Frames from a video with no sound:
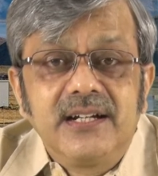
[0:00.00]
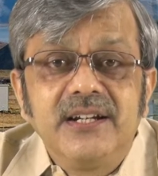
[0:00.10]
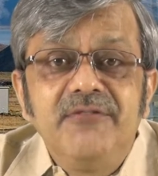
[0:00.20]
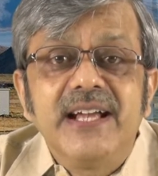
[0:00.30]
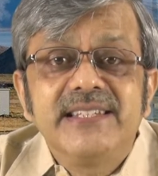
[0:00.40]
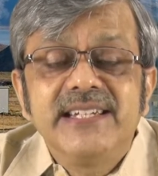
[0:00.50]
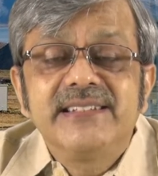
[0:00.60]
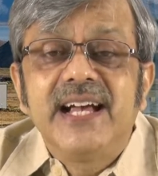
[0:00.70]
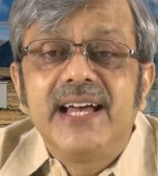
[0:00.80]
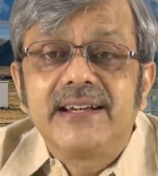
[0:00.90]
grievances
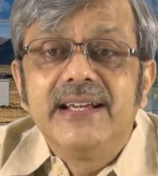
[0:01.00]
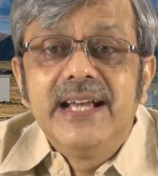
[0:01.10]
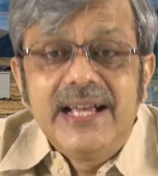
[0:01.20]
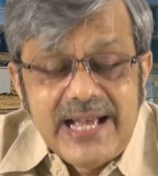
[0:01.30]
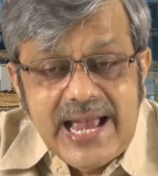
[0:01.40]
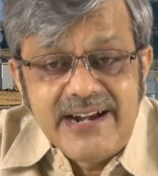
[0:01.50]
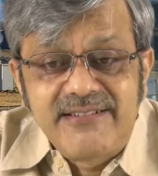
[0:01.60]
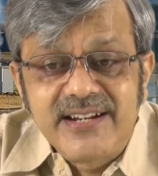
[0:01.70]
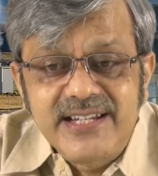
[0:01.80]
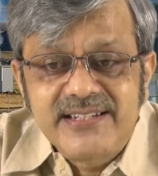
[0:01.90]
are
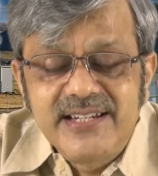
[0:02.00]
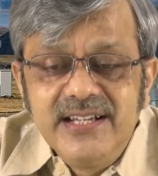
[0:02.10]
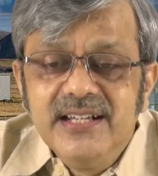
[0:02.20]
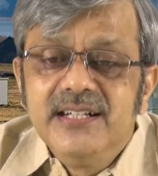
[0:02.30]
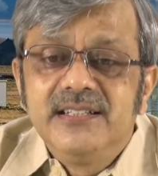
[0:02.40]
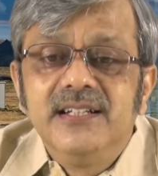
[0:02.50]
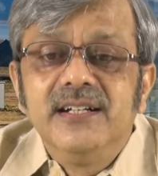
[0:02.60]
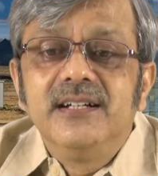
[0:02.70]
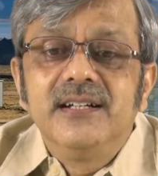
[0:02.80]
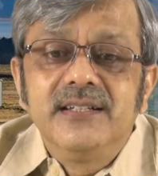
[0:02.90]
addressed,
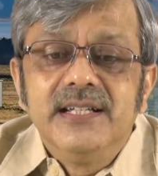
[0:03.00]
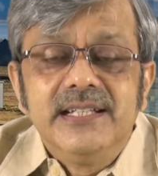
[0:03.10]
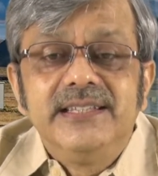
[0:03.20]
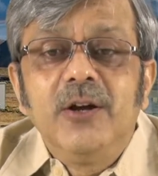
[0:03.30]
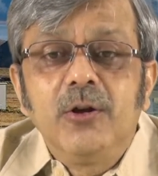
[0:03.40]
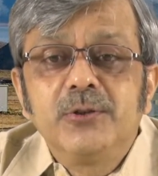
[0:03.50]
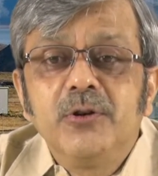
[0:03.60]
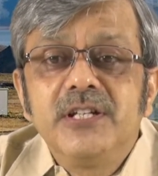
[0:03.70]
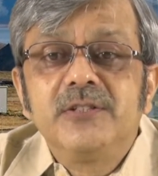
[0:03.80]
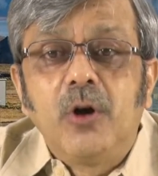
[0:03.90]
they also
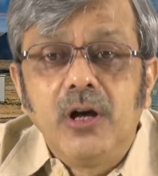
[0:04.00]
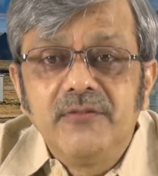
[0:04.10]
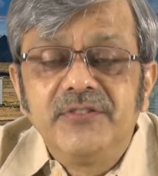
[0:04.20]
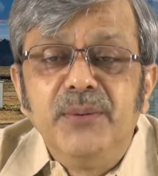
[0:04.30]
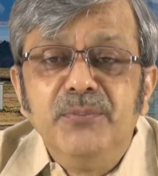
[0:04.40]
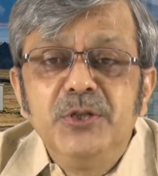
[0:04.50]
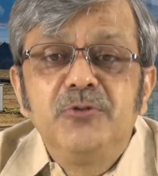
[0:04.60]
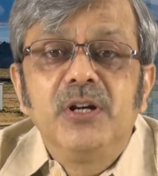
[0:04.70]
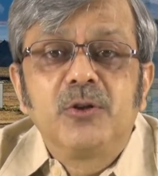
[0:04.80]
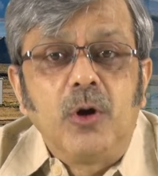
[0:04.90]
resolve the
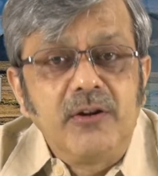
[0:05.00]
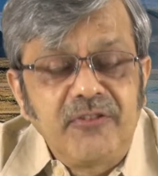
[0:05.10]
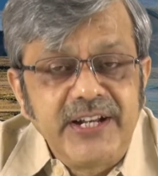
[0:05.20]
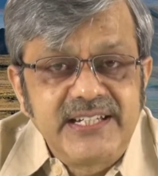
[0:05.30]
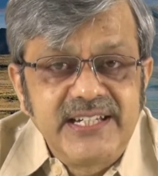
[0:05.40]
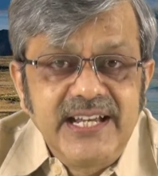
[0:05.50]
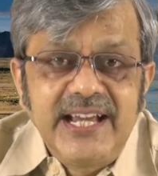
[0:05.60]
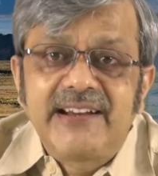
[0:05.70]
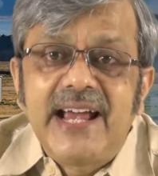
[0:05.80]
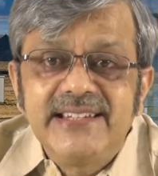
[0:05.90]
mutual conflict
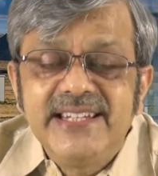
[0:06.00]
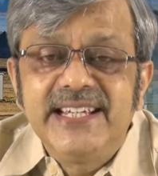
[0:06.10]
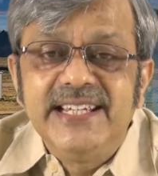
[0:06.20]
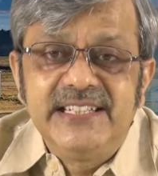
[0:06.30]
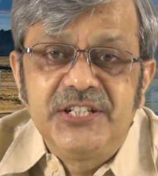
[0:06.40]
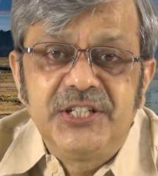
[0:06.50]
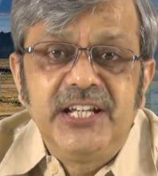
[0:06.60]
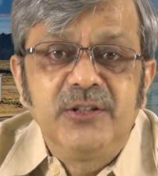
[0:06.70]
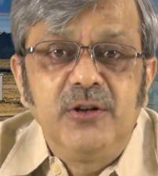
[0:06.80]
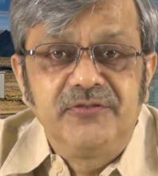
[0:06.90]
arising in the
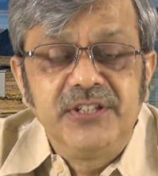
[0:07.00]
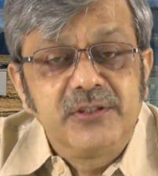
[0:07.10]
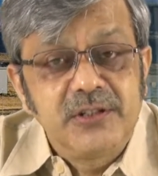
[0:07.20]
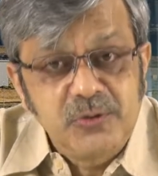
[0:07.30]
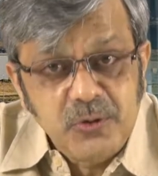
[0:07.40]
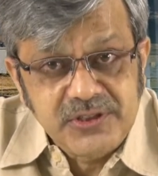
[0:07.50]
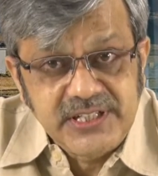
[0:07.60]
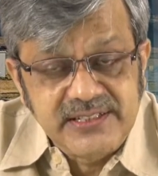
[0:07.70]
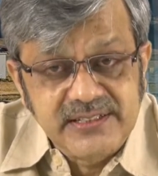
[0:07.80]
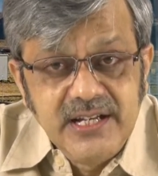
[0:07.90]
sharing of these resources.